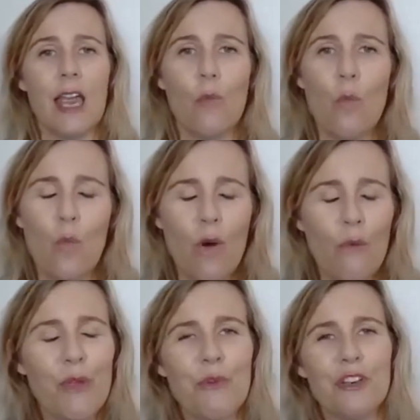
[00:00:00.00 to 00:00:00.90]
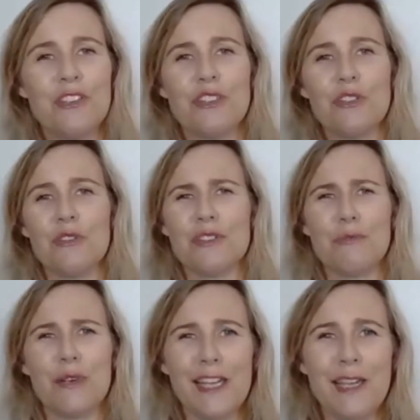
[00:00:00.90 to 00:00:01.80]
And what we want to do
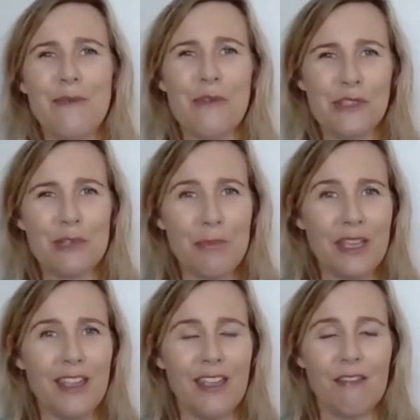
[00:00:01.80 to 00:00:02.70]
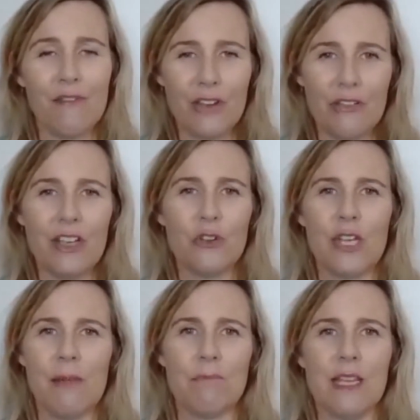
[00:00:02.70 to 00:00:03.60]
is we want to be very
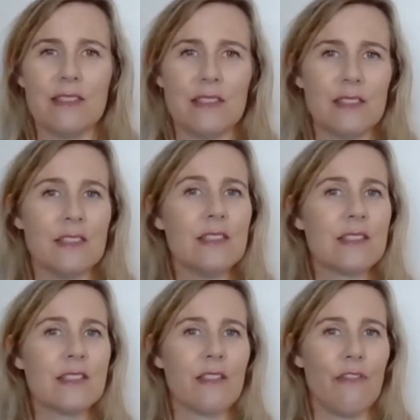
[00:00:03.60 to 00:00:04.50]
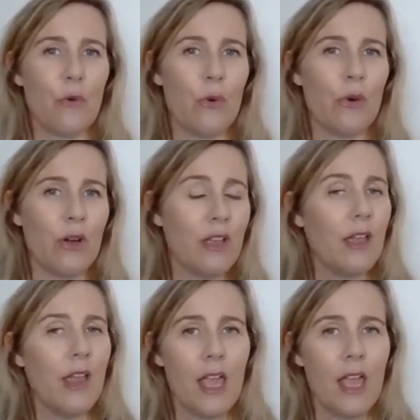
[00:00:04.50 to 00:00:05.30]
good ambassadors for